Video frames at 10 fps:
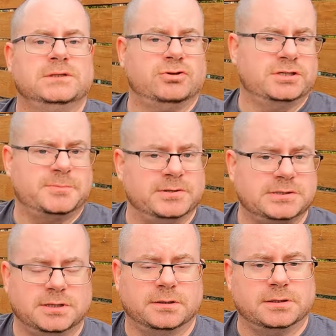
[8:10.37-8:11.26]

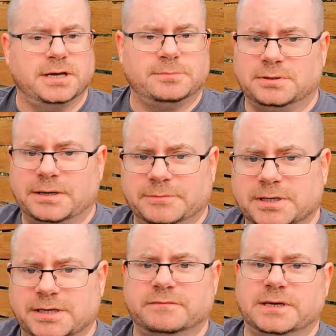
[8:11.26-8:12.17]
Transparency on the label, I'm
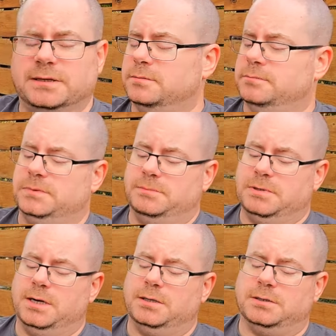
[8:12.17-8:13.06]
gonna give that the
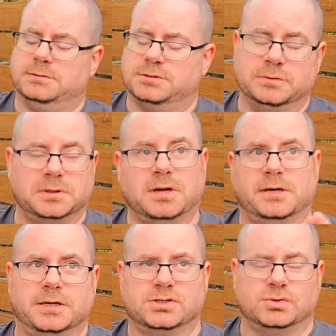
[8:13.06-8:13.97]
mark. So we'll call
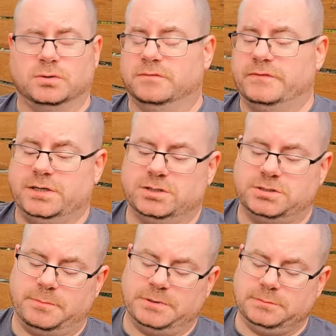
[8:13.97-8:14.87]
it a sort of age
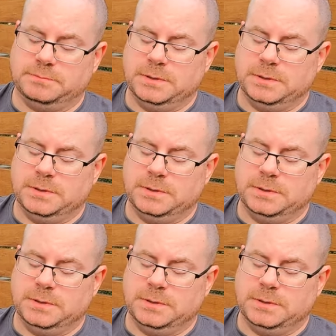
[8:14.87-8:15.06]
statement.